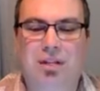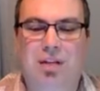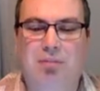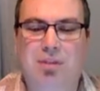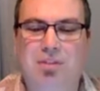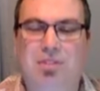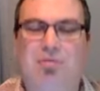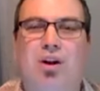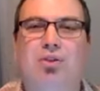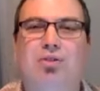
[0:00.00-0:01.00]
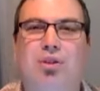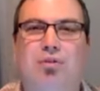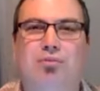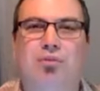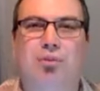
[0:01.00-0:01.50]
It must have
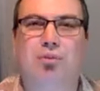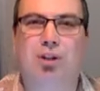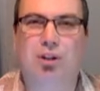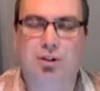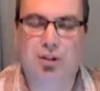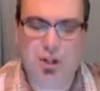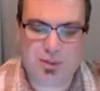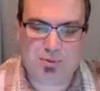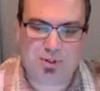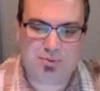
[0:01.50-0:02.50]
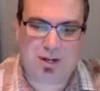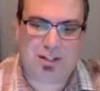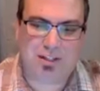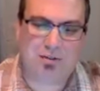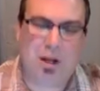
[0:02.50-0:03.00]
also, from a cook's
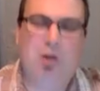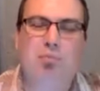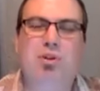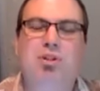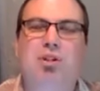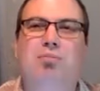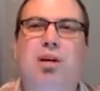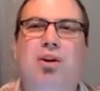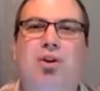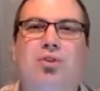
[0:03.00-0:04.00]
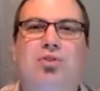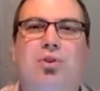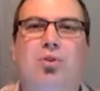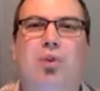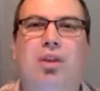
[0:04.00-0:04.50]
perspective, must have been
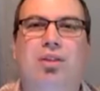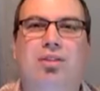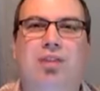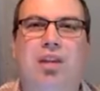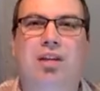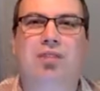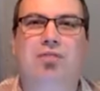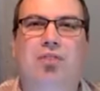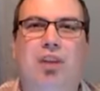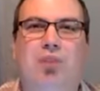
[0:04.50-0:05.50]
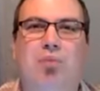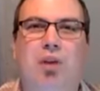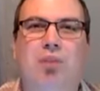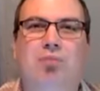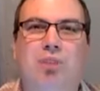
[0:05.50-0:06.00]
also quite the sight to find
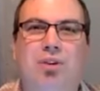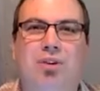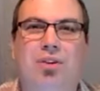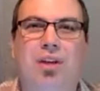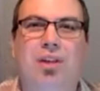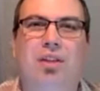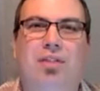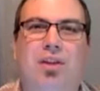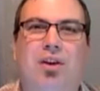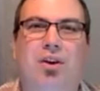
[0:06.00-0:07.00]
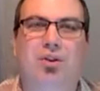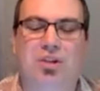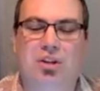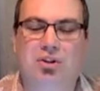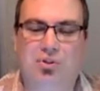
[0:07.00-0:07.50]
one meal that they
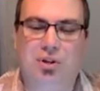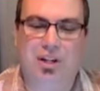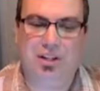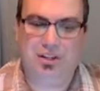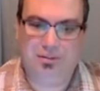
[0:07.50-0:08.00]
all enjoyed.